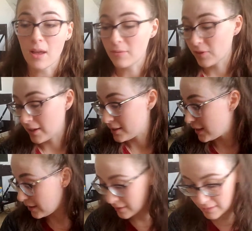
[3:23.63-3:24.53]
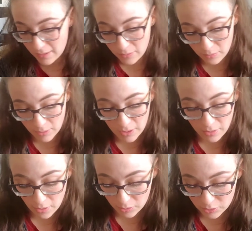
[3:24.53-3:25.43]
For instance, one of
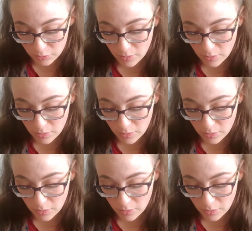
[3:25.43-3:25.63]
those